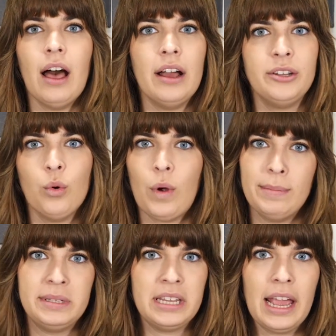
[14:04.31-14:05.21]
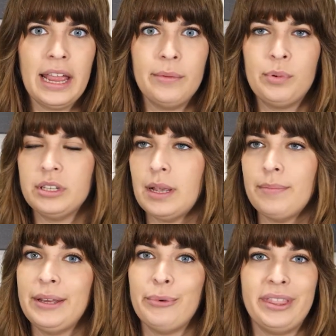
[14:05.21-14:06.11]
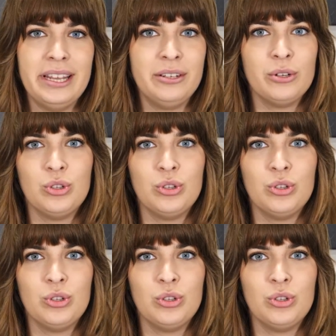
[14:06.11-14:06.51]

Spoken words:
on your website, put something within your